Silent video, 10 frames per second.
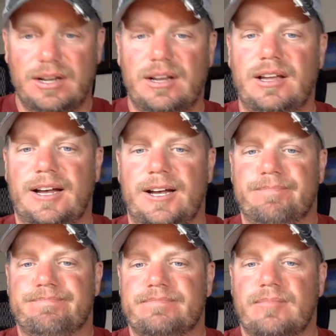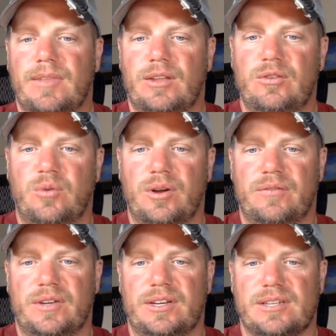The new Ford
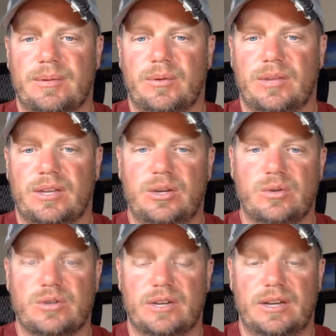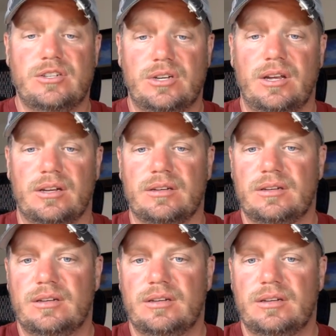F-150 is coming with a huge screen. It should.